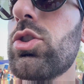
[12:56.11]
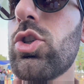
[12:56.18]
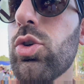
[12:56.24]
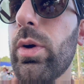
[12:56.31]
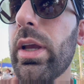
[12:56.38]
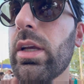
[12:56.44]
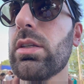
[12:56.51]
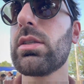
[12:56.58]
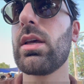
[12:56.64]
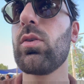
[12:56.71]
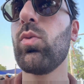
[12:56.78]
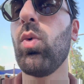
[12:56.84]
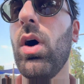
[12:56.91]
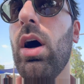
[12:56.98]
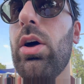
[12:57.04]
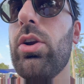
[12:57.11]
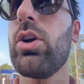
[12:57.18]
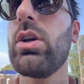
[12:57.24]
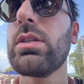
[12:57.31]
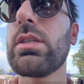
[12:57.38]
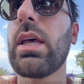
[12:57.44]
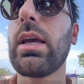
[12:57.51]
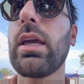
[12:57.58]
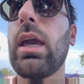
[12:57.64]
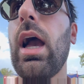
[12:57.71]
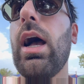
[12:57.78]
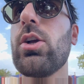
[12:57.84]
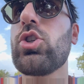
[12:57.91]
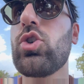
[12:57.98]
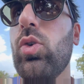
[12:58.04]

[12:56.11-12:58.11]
drinks and water is like cash